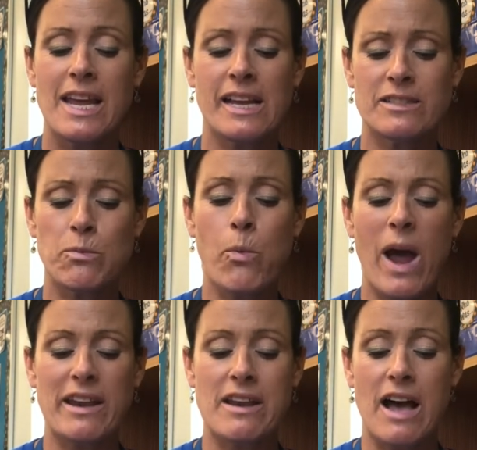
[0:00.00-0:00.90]
His
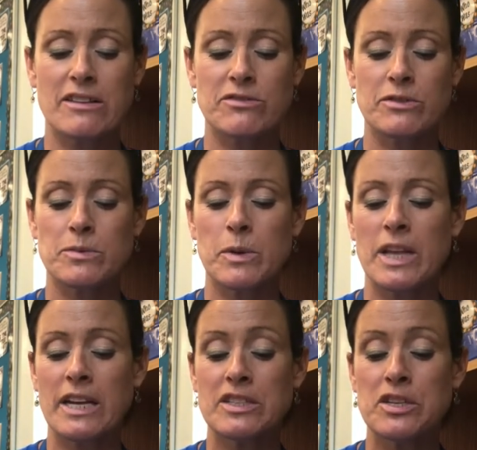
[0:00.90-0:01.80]
wet nostrils were
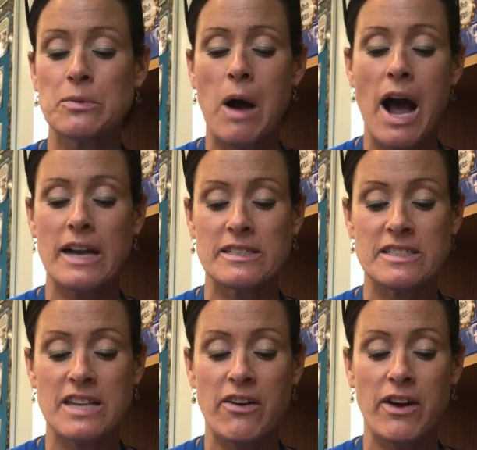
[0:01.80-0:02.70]
like 2 eyes
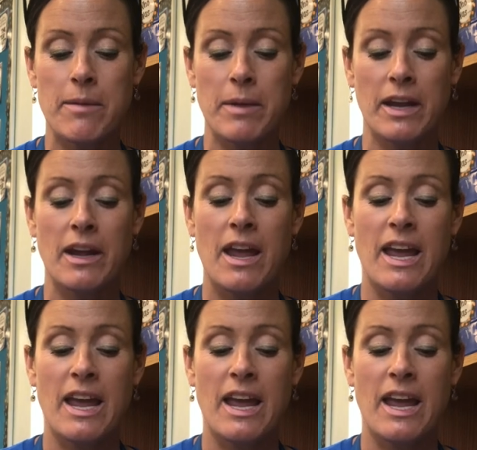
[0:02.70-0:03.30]
staring at me,